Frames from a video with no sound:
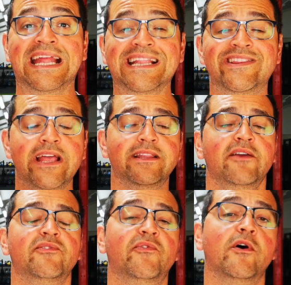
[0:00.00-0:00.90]

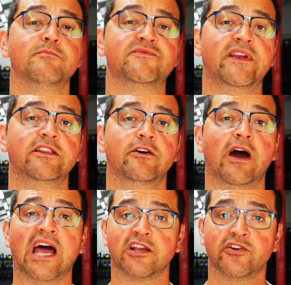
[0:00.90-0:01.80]
Deadlift forms videos
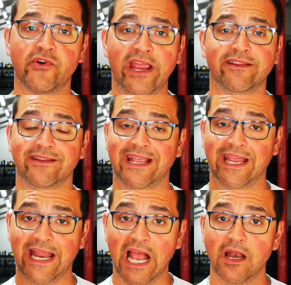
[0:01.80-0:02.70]
are great, they
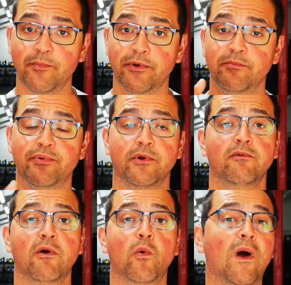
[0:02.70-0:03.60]
can help you
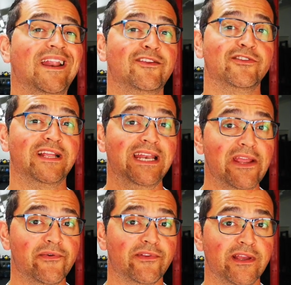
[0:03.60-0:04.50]
improve quality of the
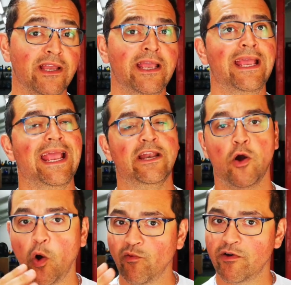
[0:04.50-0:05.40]
lift and
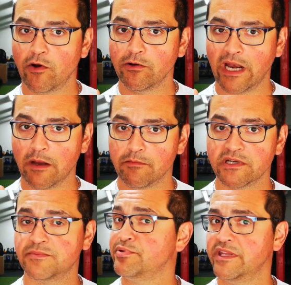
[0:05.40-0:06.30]
overall
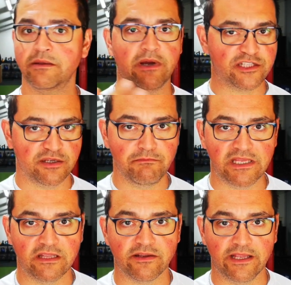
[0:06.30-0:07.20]
numbers pretty much
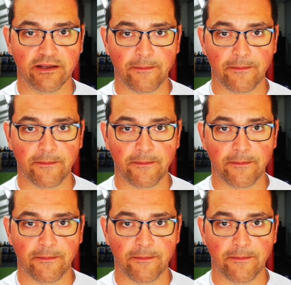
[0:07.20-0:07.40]
immediately.